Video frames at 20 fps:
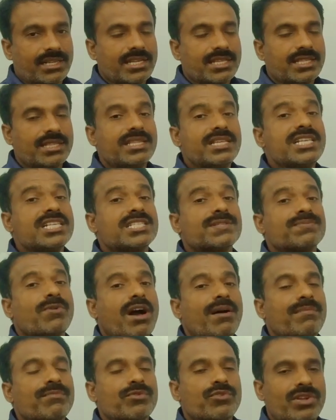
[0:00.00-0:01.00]
This
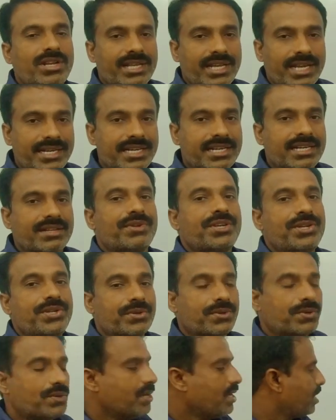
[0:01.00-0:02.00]
form will get
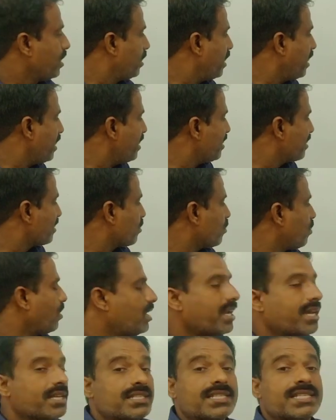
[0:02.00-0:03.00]
revenue, that is called
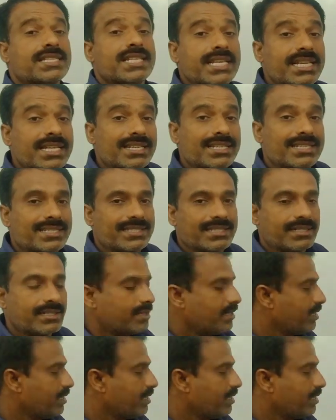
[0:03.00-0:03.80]
as sales.